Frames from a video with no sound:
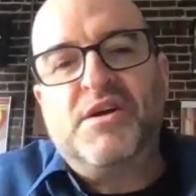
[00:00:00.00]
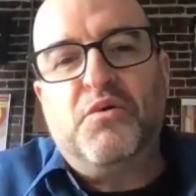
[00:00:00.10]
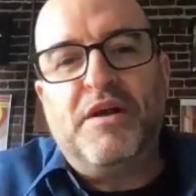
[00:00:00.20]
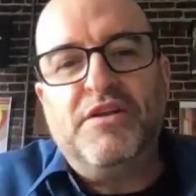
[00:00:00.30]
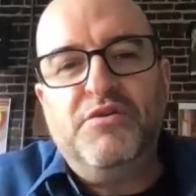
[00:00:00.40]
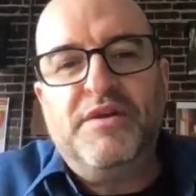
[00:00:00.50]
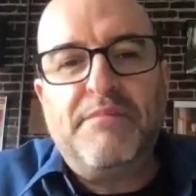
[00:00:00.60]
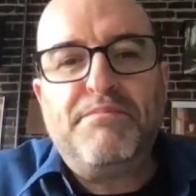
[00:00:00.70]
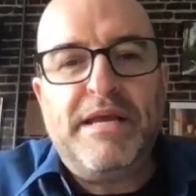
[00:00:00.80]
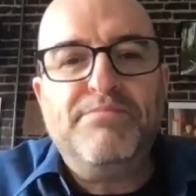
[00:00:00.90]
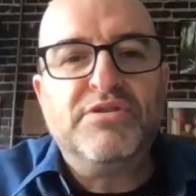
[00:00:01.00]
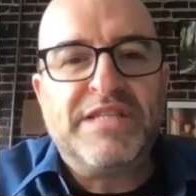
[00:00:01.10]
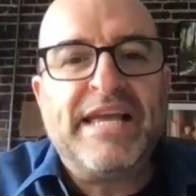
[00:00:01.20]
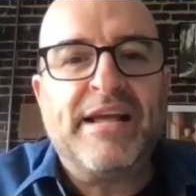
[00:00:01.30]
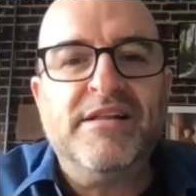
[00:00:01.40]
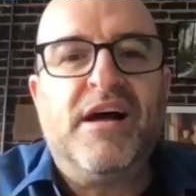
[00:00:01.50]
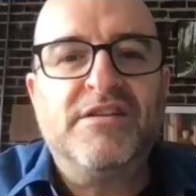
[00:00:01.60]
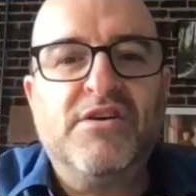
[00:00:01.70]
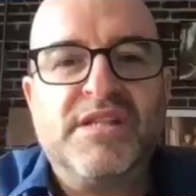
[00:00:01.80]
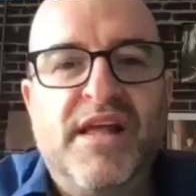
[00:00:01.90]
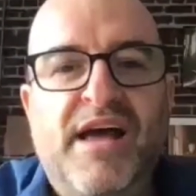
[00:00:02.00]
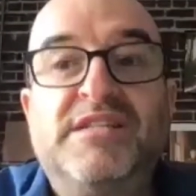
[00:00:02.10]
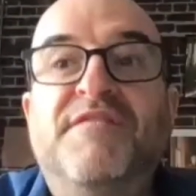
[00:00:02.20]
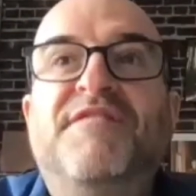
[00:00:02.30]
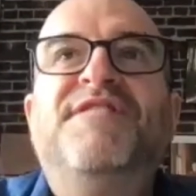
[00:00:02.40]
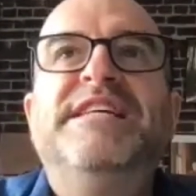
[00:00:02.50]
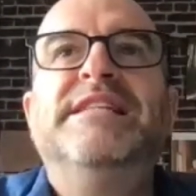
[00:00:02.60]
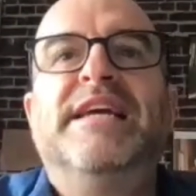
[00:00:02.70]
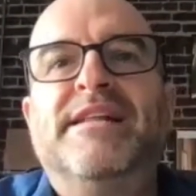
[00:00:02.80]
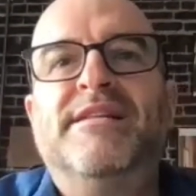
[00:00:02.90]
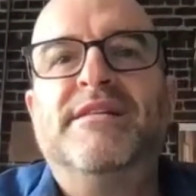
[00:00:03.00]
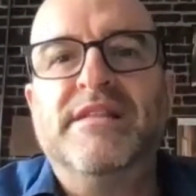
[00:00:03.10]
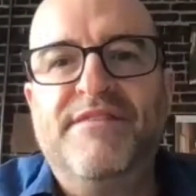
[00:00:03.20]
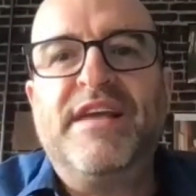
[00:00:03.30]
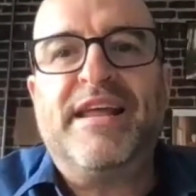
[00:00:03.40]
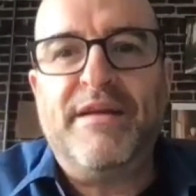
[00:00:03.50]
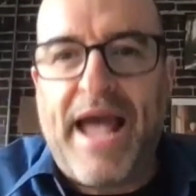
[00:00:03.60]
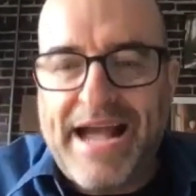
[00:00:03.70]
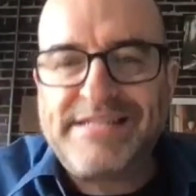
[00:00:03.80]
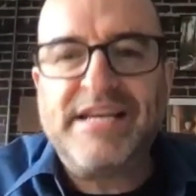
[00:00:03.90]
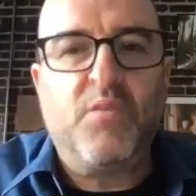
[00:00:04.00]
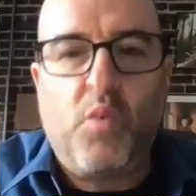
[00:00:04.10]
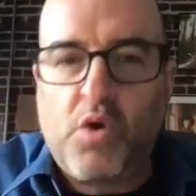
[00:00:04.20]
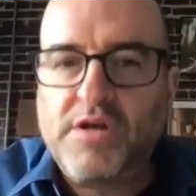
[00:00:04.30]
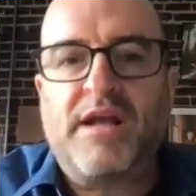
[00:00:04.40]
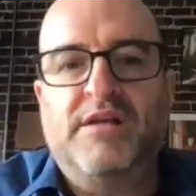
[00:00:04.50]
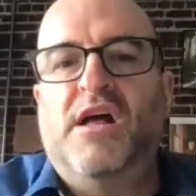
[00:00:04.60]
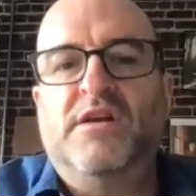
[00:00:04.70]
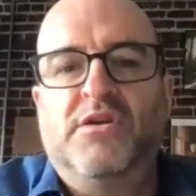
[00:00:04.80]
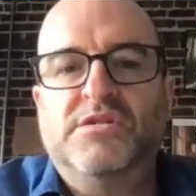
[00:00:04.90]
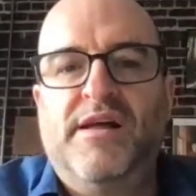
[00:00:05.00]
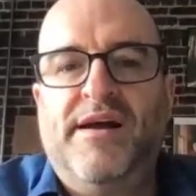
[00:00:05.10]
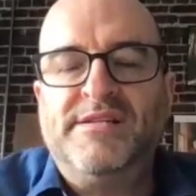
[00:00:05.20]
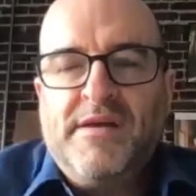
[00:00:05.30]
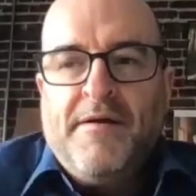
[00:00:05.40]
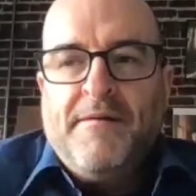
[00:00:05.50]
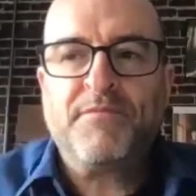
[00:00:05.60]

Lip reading: So when you get people thinking along those lines and feeling and living and acting and working along those lines,